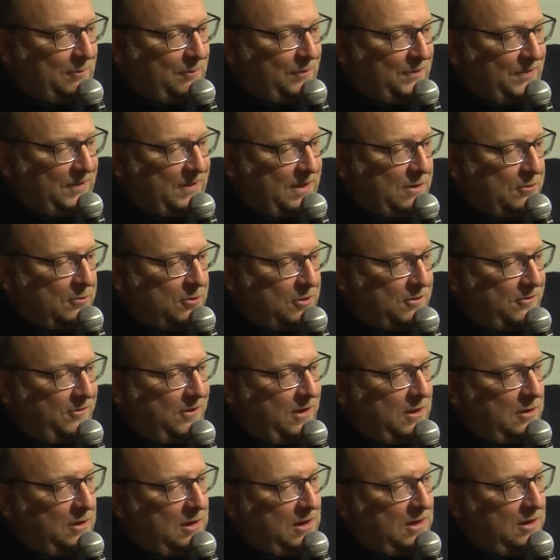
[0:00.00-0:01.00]
they were
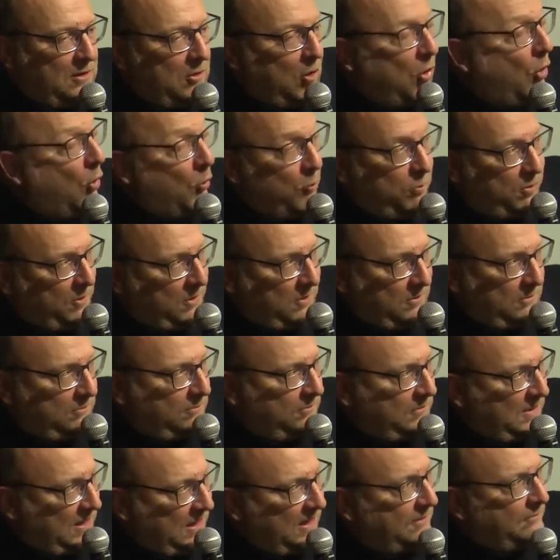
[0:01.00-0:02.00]
very open,
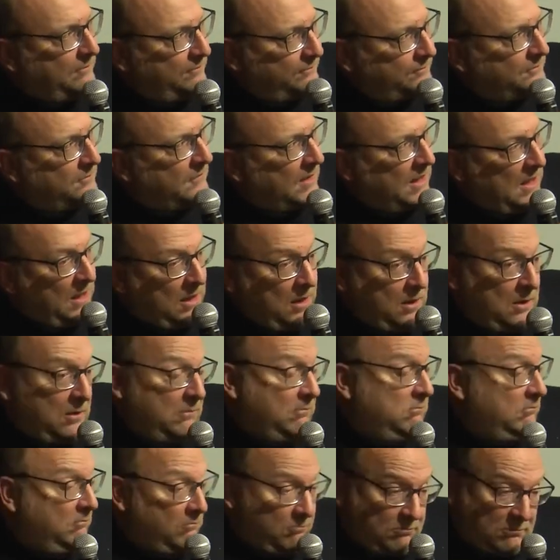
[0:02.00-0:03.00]
yeah?
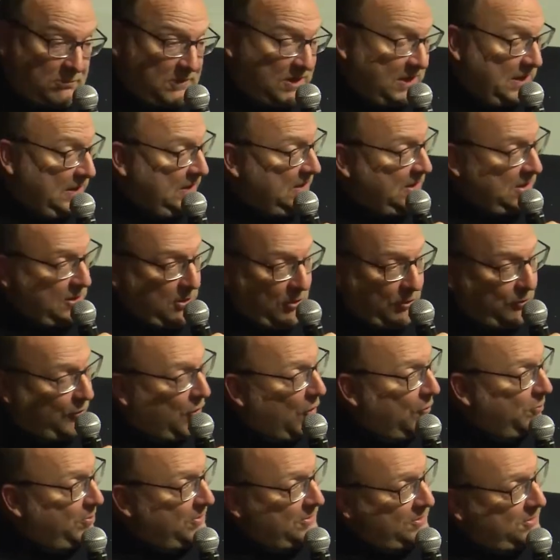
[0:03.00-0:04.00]
The idea of
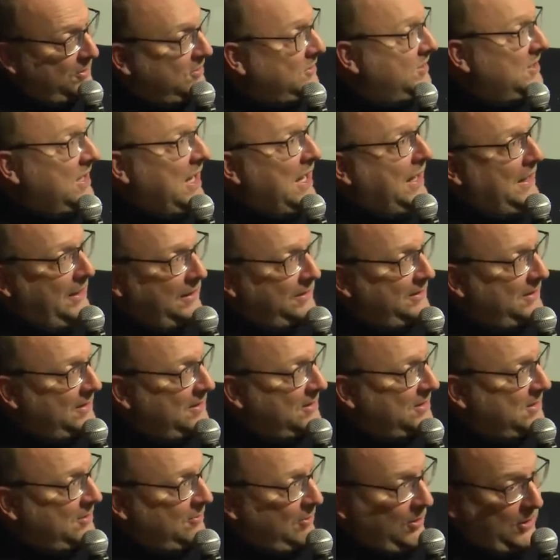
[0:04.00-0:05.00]
open society and
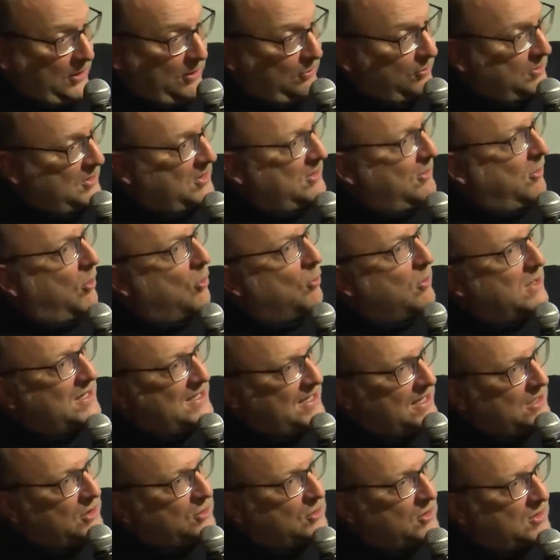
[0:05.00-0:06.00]
so on. It was always
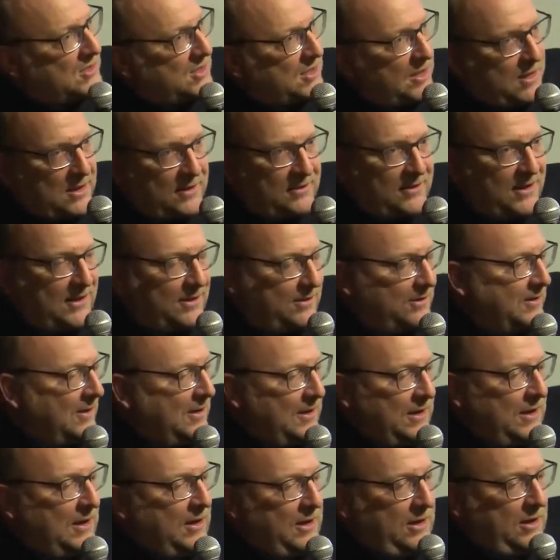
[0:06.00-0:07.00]
interesting that,
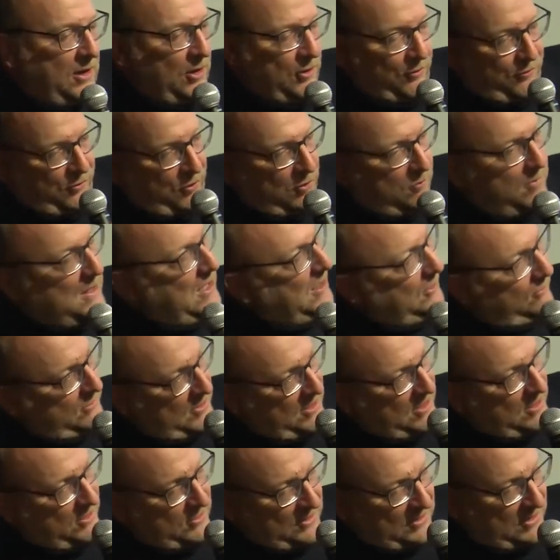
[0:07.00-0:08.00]
you know, for me it
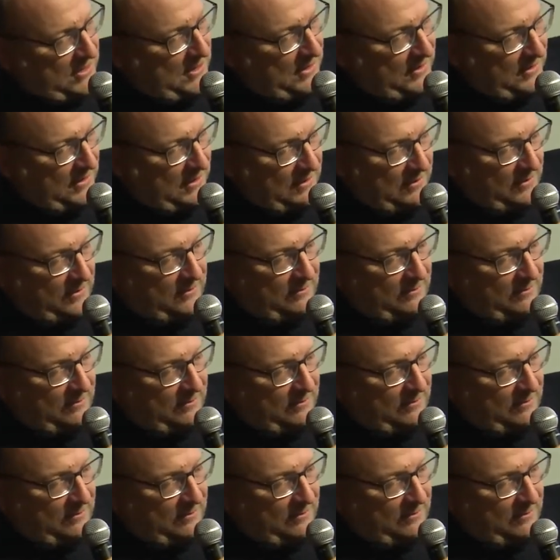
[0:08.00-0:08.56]
was interesting that,